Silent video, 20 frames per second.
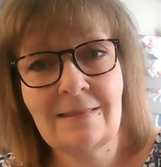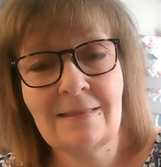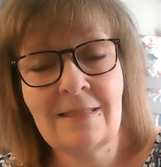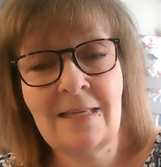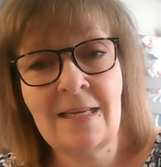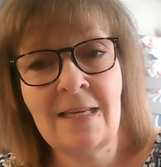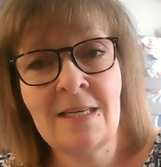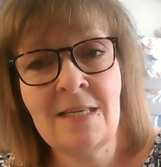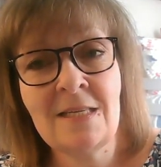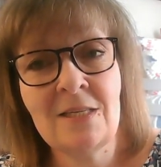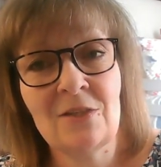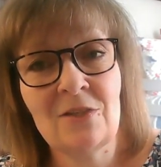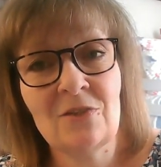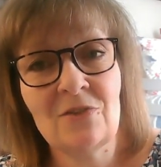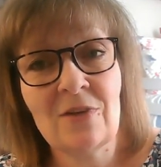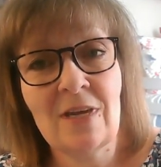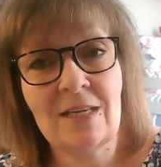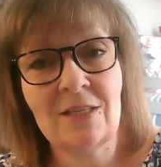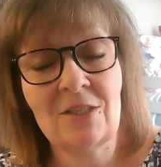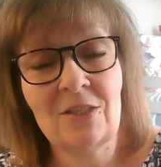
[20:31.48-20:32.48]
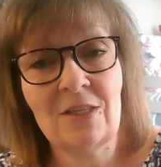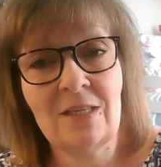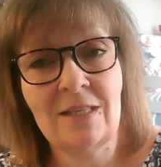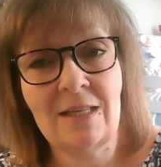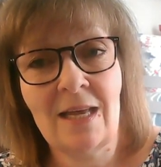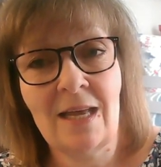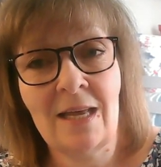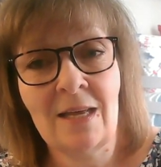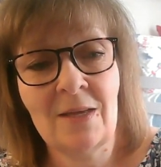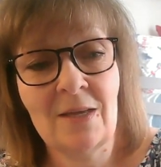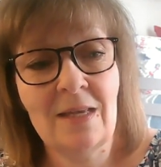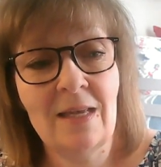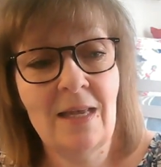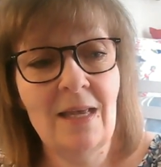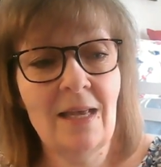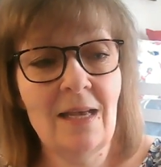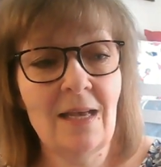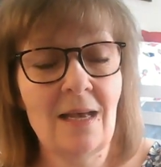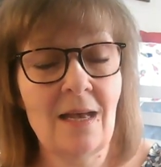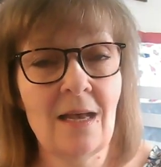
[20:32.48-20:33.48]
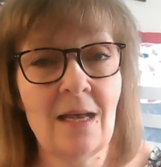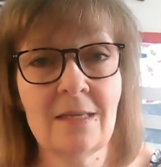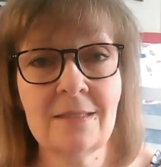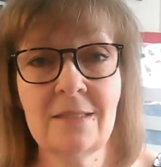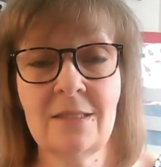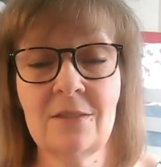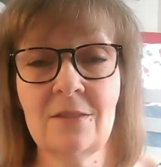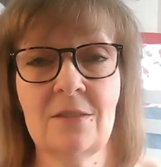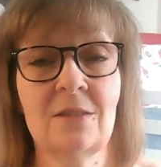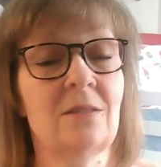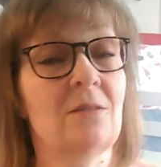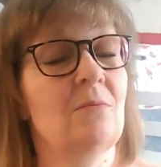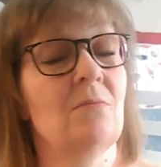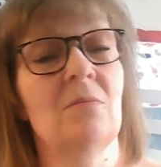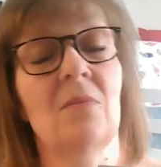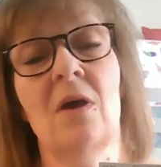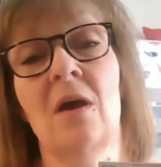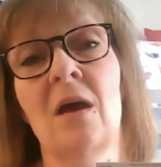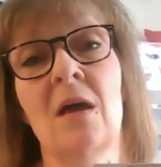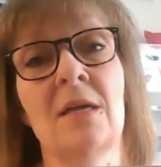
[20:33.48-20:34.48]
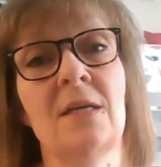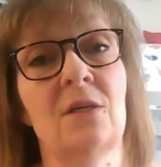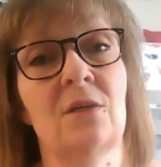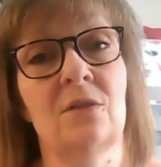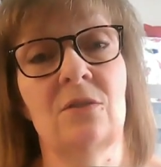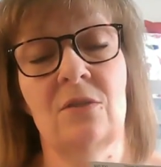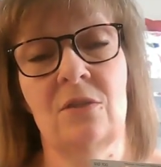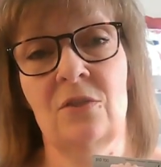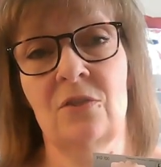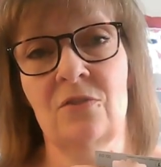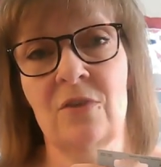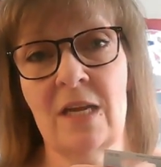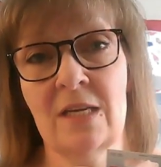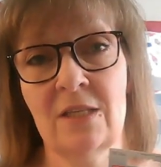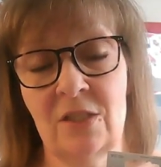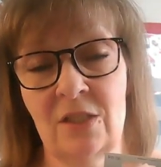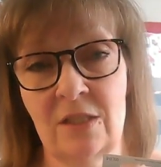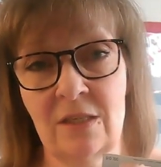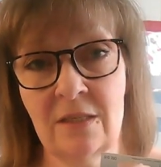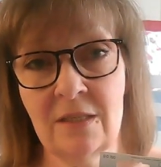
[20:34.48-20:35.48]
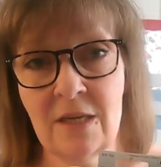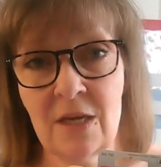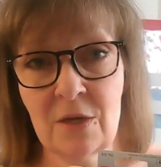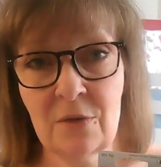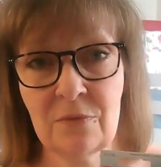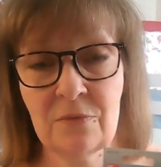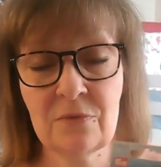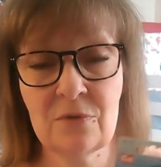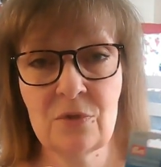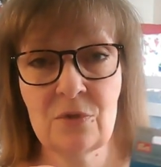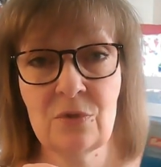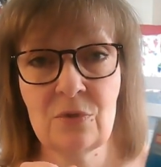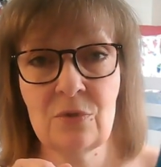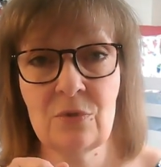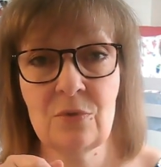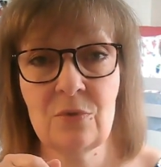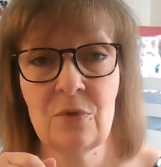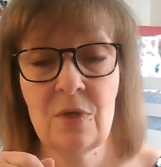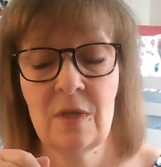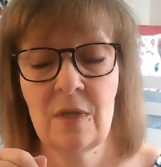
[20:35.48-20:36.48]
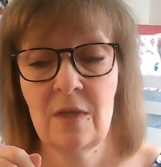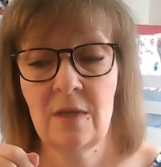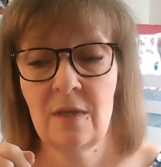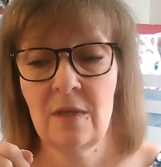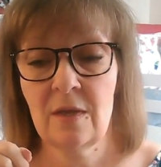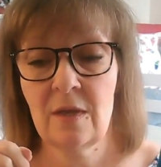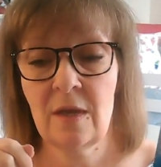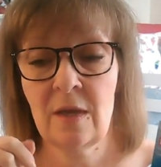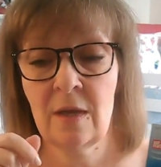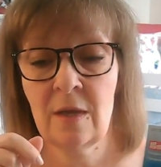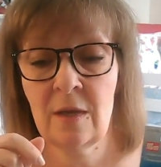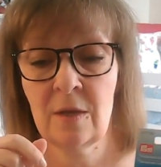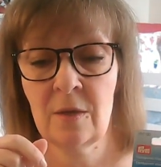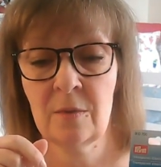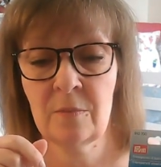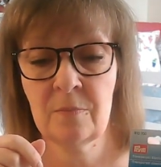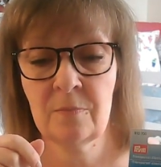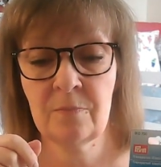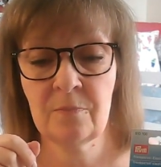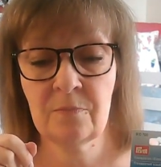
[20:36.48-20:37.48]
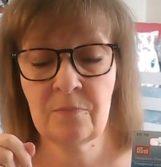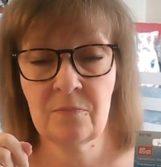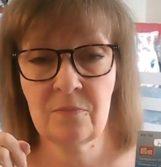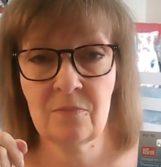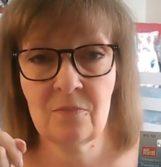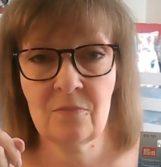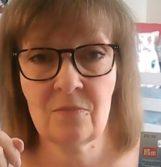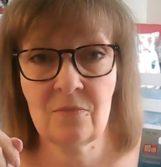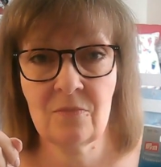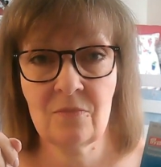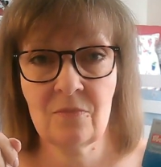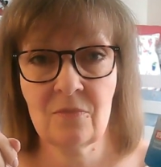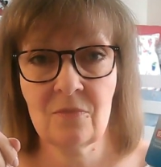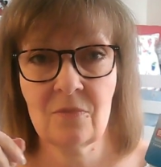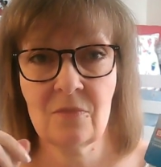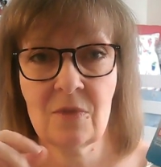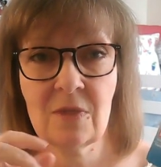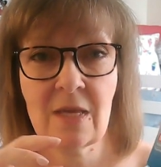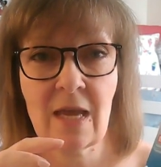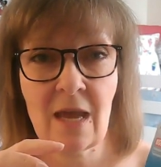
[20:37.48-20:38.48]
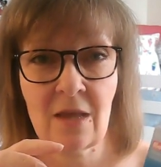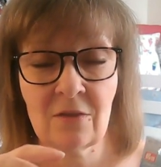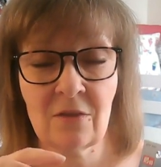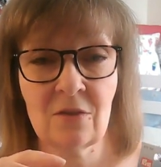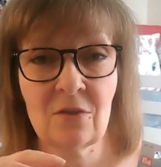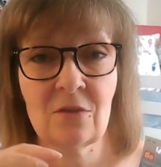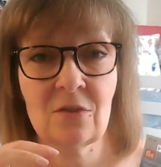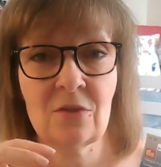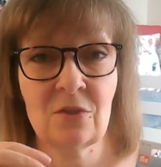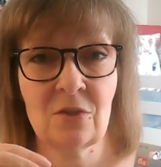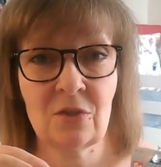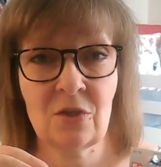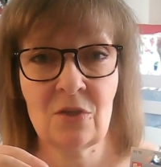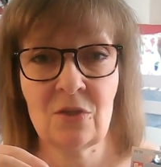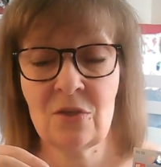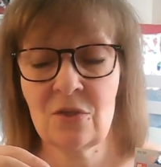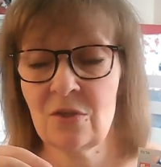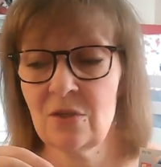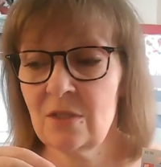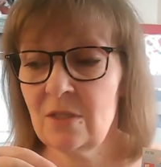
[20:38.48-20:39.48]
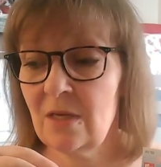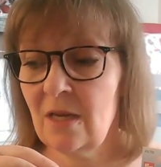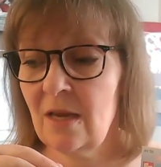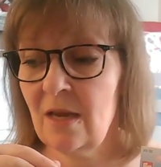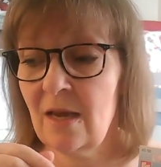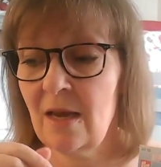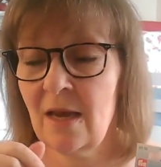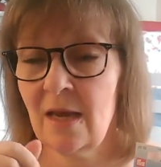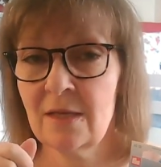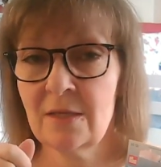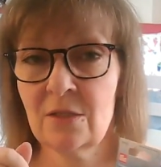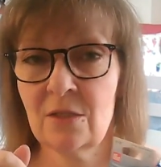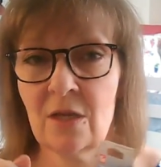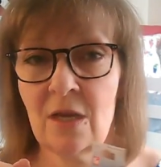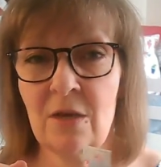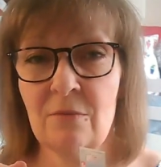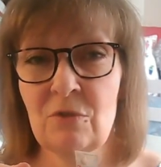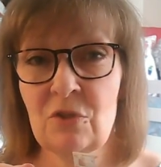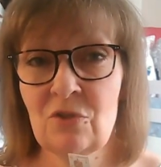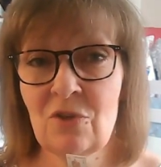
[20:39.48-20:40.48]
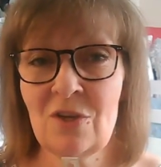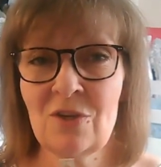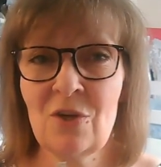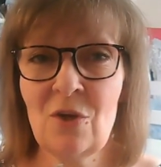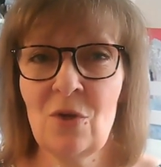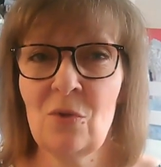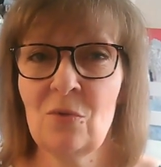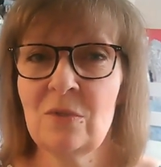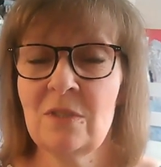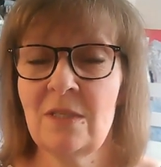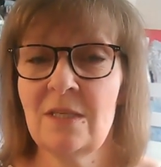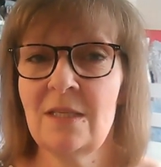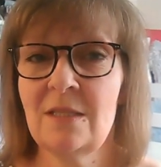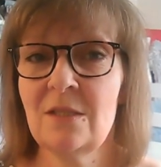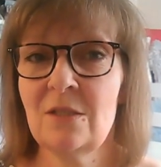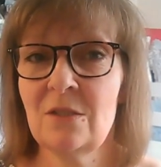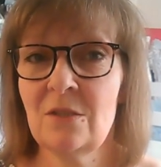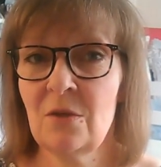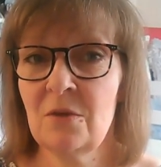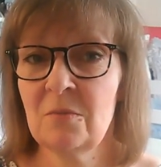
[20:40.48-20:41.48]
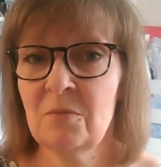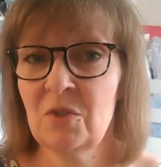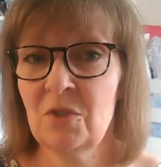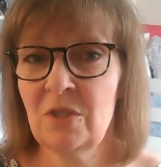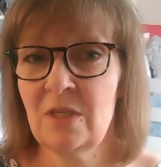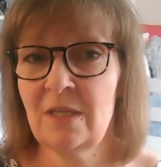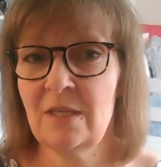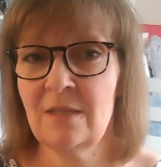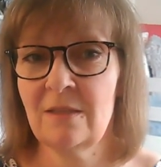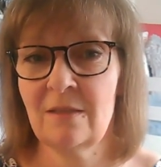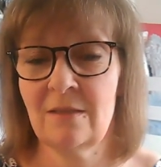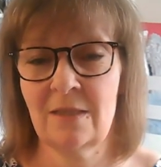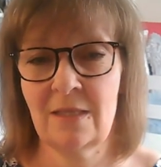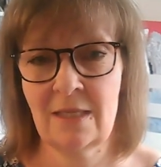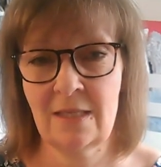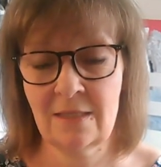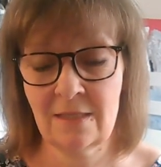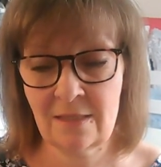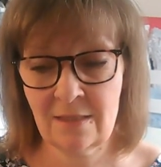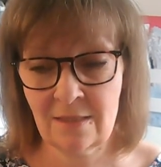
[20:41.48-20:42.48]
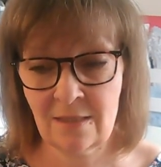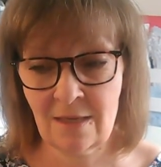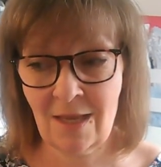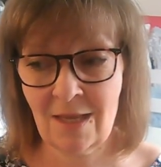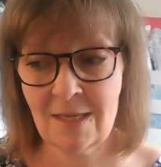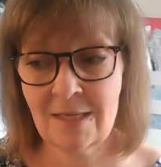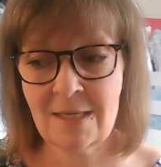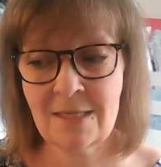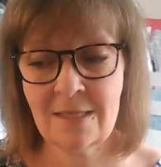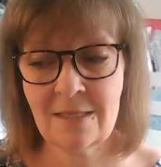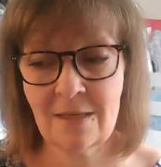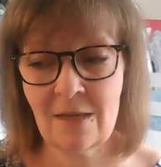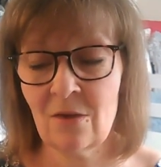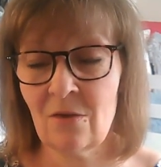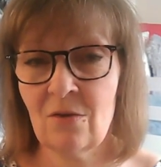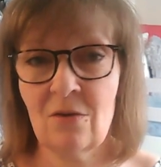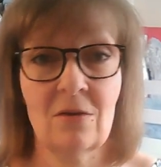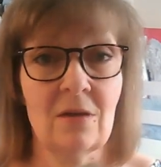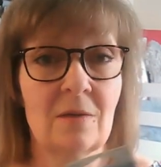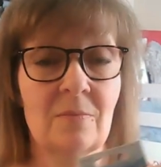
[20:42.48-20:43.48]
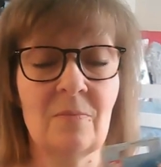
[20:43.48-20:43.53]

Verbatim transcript: any stretch in that and I couldn't stretch it enough to um, gather the skirt and I was trying to hold it in the sewing machine either side. Oh,